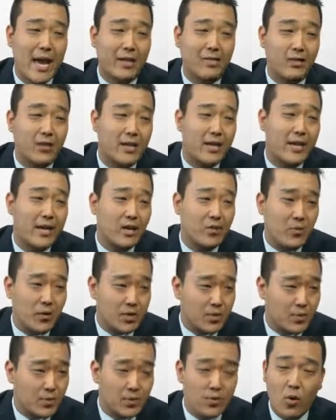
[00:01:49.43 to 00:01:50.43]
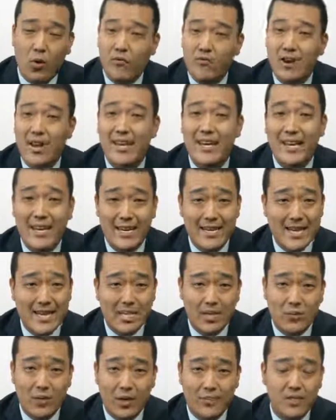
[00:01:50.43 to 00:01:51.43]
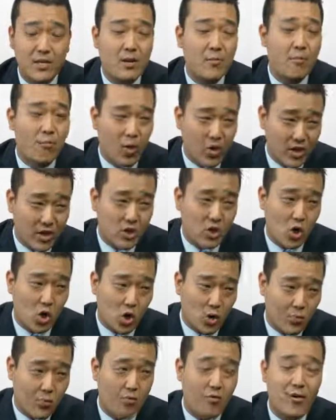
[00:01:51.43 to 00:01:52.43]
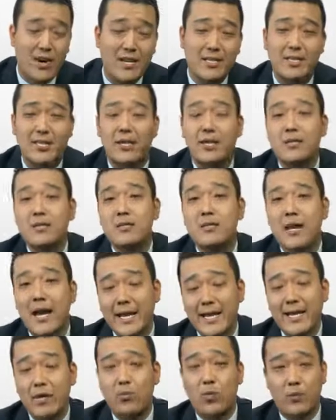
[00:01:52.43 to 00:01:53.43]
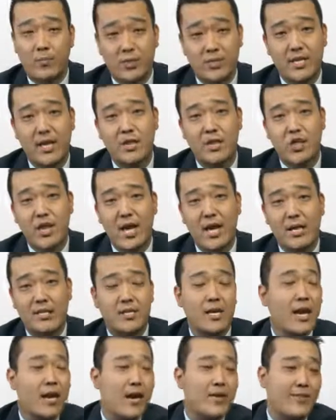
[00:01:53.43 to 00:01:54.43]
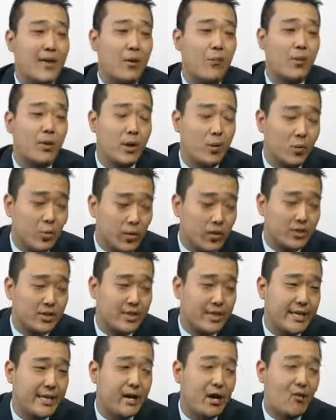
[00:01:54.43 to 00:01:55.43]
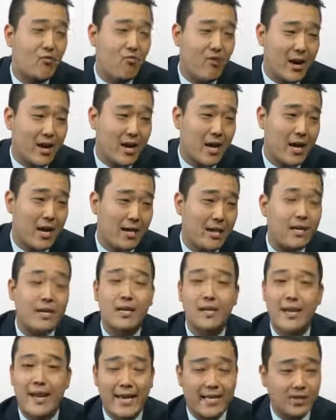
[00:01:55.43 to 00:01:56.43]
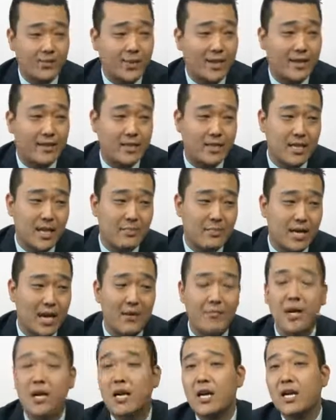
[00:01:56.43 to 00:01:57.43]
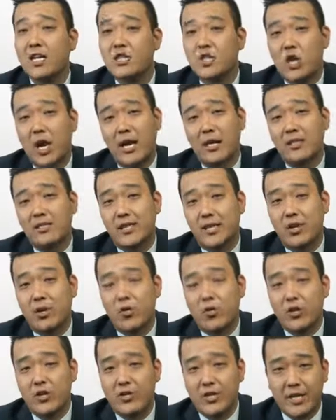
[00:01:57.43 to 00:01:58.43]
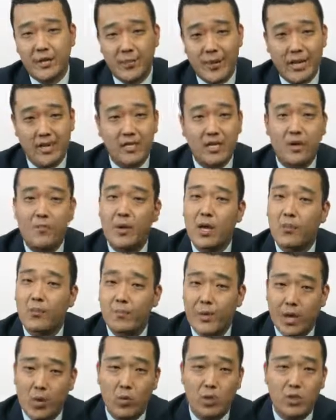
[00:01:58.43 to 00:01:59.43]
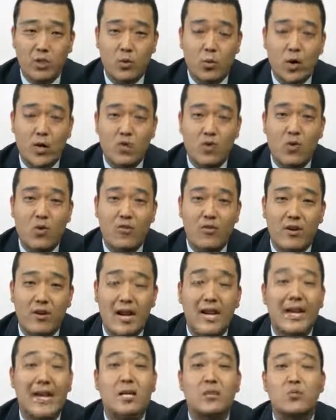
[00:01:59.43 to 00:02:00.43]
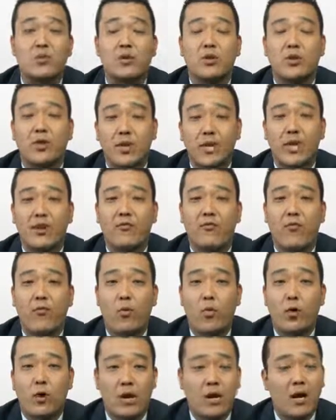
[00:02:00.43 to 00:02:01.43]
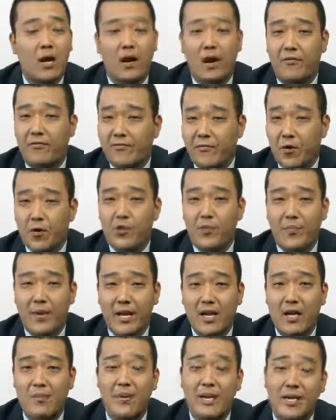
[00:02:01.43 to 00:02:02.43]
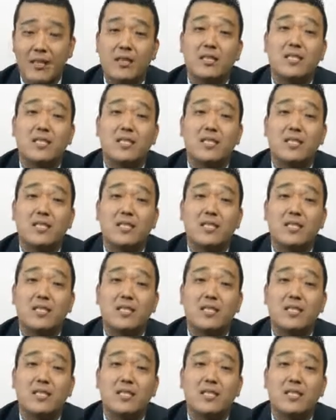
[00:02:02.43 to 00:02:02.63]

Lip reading: And looking at Credit Suisse overnight index swaps, markets are pricing a 91% chance that we will see a rate hike next week. At the same time, China's second quarter GDP is going to be a big one to watch overnight, as we're looking for a further pickup in